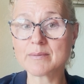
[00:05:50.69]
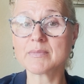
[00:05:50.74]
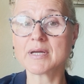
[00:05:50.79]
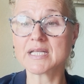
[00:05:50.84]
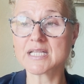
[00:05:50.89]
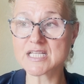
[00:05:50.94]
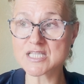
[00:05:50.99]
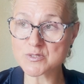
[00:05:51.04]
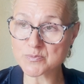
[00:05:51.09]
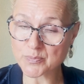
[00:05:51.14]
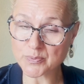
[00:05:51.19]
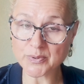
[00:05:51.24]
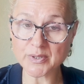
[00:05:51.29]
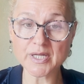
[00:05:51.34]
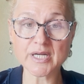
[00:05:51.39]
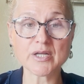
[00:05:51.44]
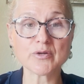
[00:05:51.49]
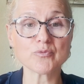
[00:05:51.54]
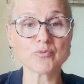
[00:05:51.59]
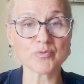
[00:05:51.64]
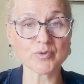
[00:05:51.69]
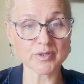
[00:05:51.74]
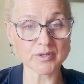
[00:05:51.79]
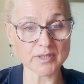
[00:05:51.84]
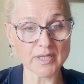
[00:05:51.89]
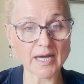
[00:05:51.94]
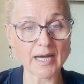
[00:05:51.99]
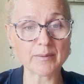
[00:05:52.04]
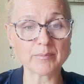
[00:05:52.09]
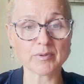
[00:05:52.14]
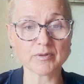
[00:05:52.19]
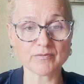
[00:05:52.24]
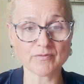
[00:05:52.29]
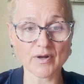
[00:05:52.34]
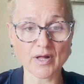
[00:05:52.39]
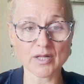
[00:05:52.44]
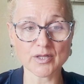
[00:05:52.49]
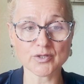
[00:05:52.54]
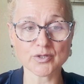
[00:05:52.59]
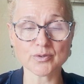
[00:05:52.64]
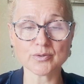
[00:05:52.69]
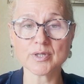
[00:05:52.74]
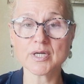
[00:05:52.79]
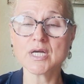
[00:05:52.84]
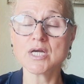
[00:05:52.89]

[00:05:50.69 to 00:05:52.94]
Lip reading: and it's pretty reliable value.